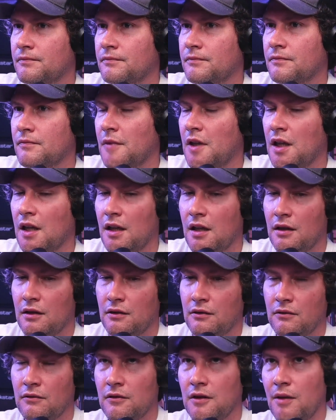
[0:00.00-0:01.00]
Uh,
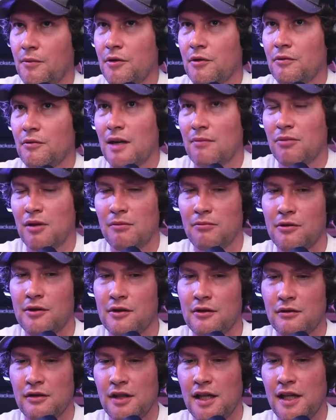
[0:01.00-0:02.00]
I'm going to wrap up with
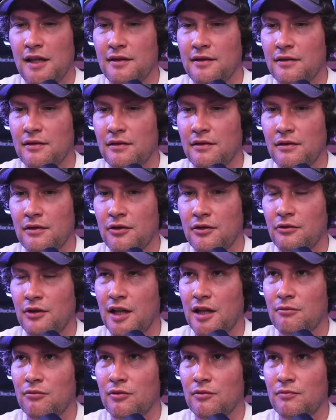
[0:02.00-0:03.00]
the last new
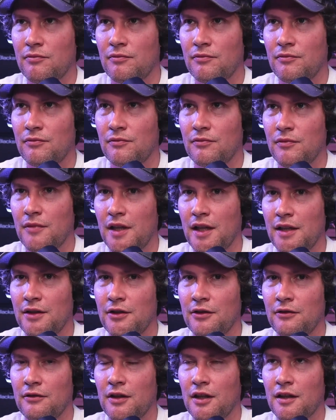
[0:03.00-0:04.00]
album,
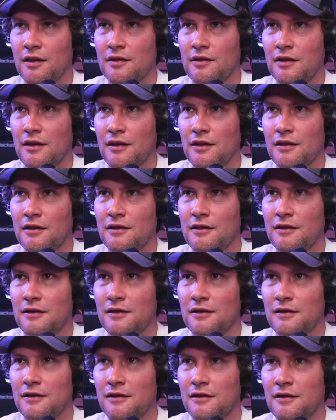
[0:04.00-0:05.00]
Aging Rockstar.
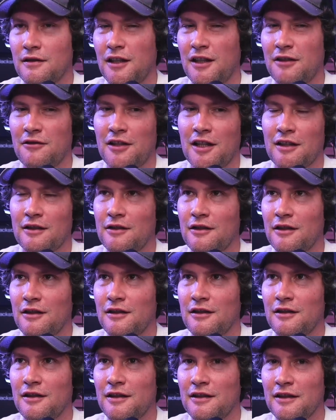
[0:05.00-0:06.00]
Not rock star.
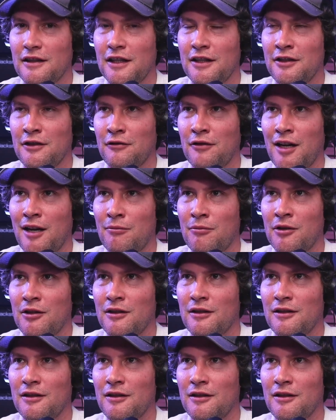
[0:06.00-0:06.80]
He's an aging rapper.